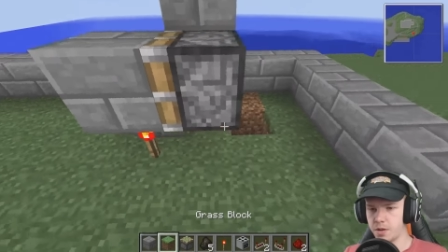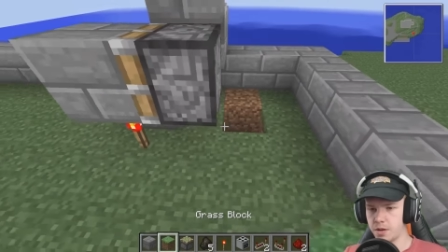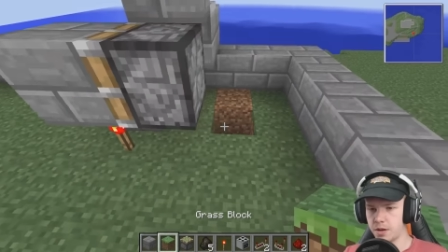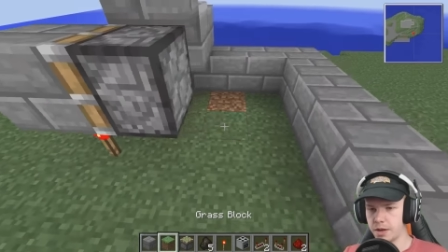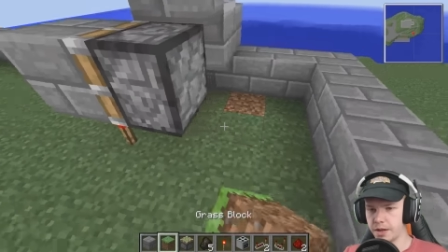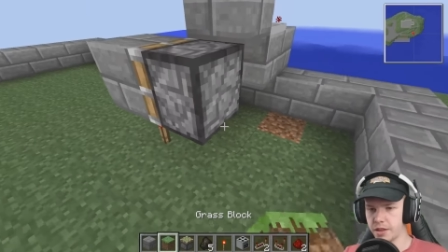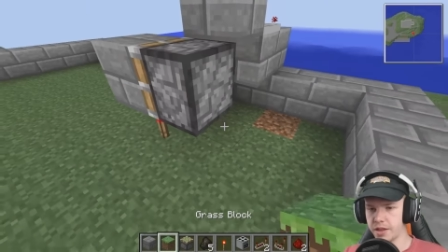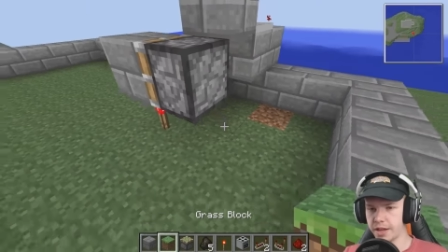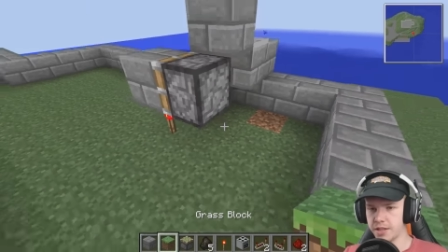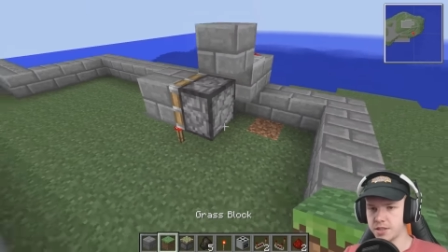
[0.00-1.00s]
Like
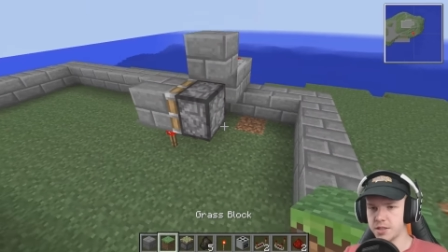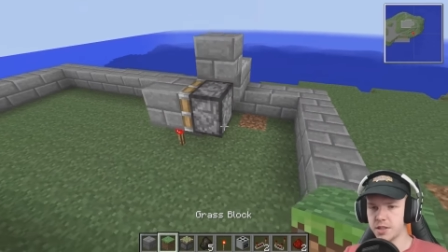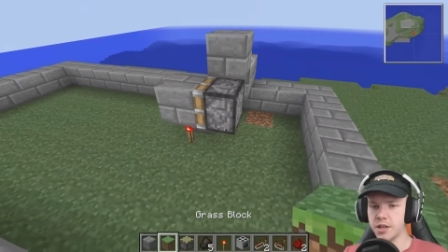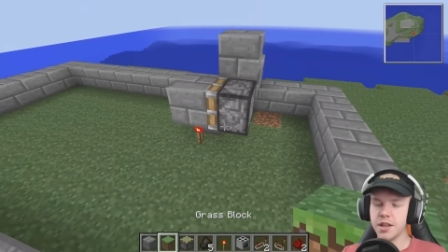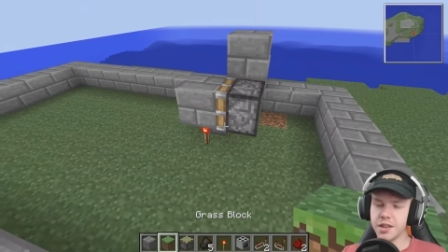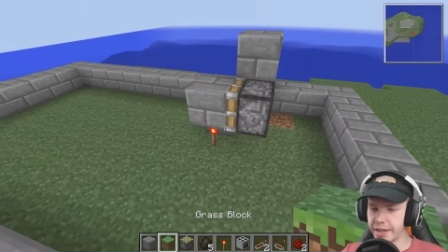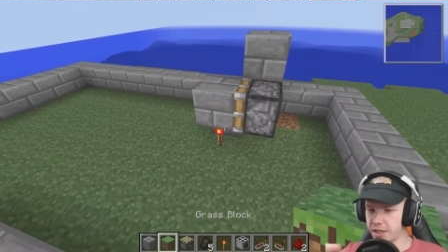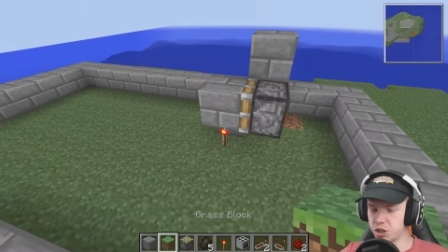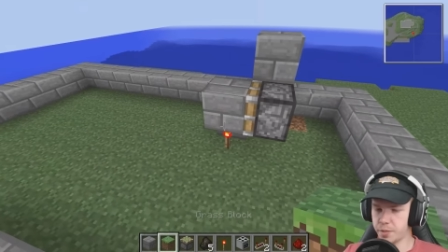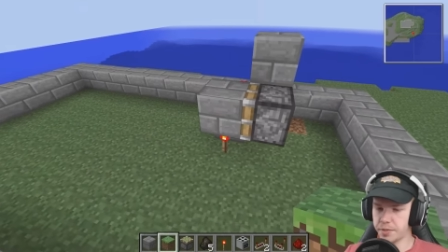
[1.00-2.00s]
that. Then I
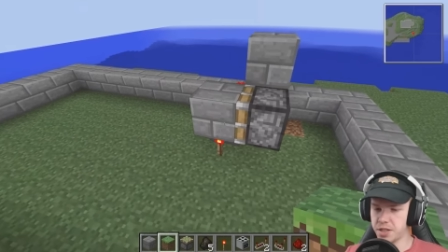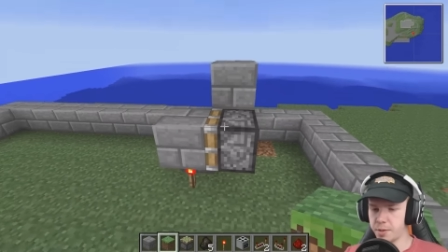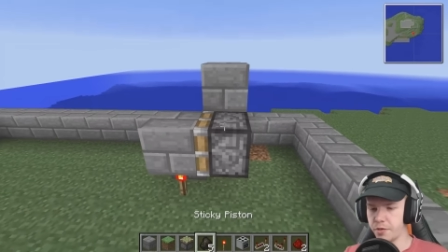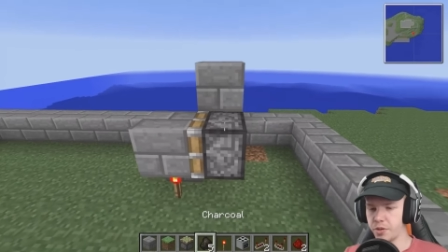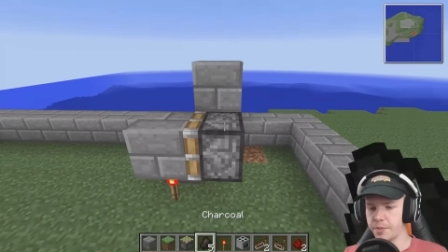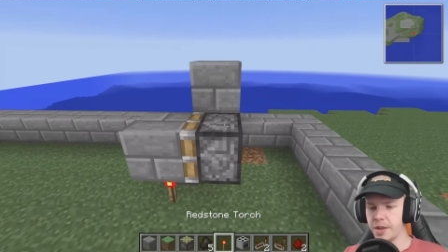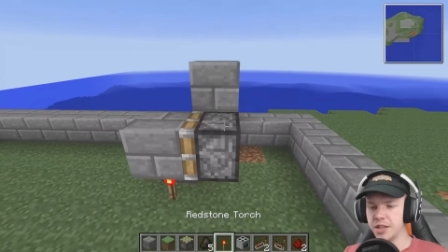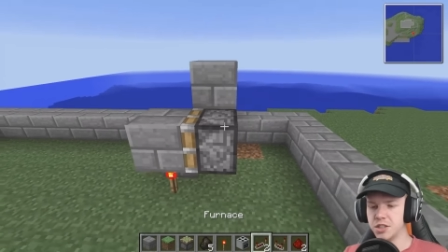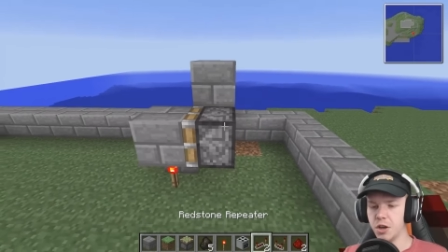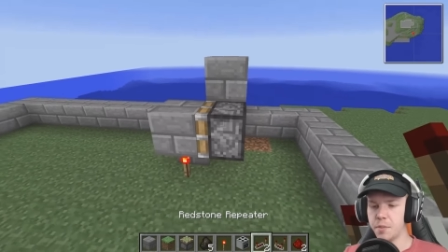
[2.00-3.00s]
should be able to come off with it.
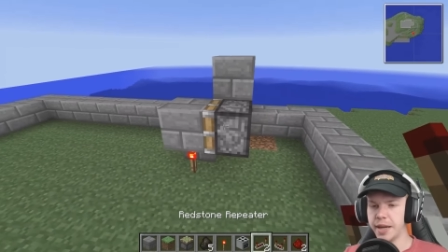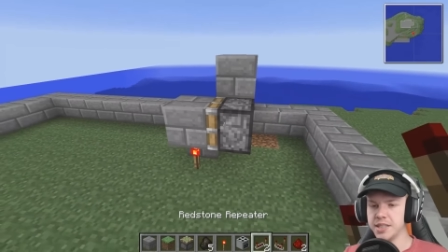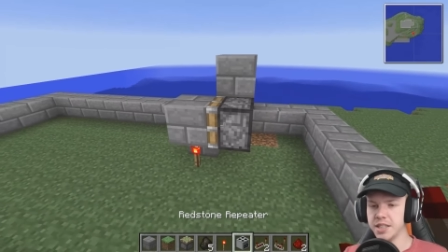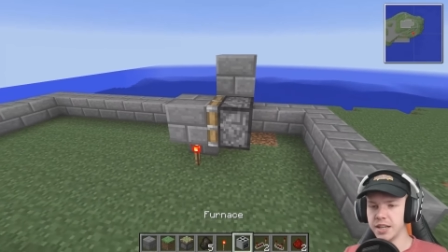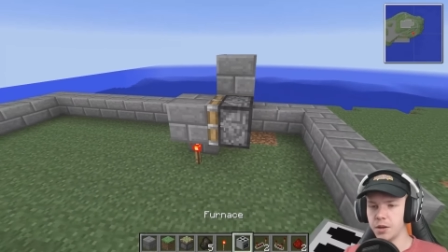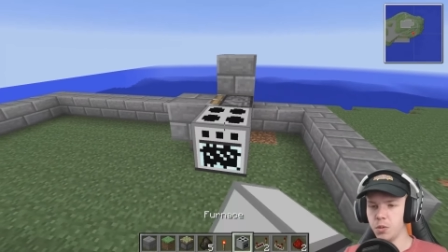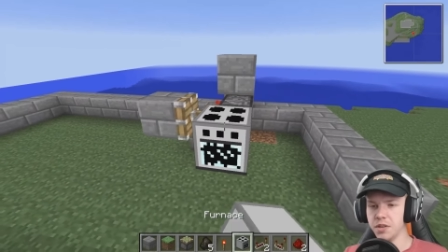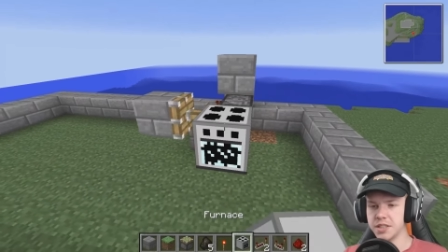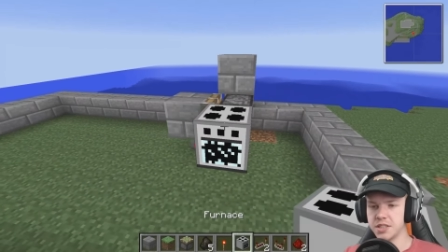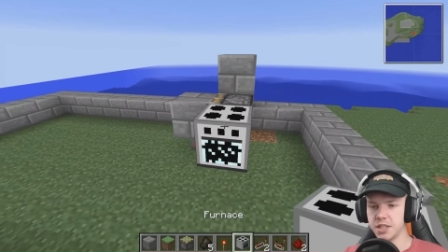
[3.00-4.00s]
So basically what
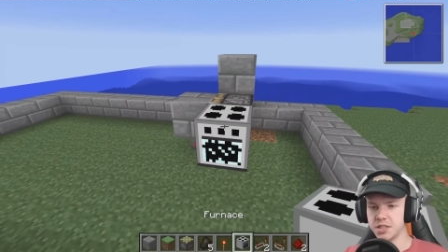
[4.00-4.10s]
this does